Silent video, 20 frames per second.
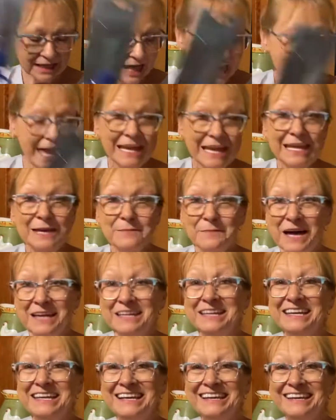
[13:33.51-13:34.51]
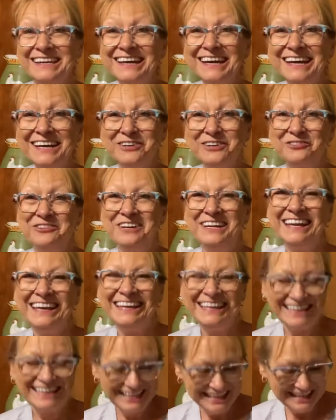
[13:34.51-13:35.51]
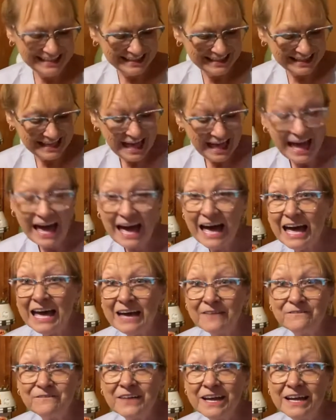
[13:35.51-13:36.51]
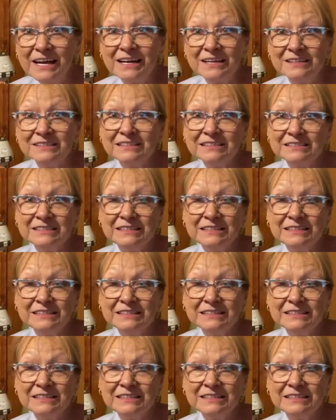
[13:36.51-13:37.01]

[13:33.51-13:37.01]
And in my decluttering, I have found